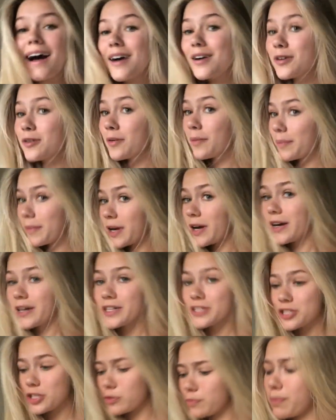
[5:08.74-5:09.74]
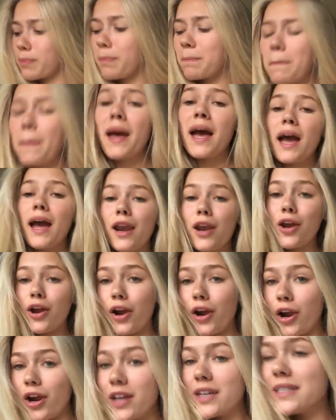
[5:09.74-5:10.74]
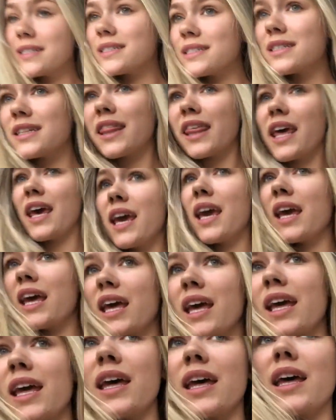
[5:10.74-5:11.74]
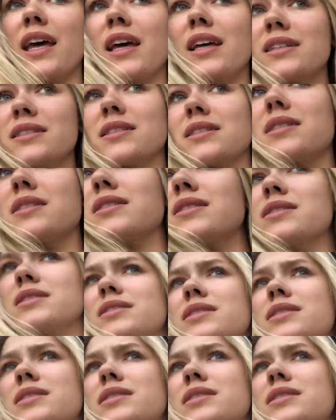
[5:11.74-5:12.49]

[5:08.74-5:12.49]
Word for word: How much better is this?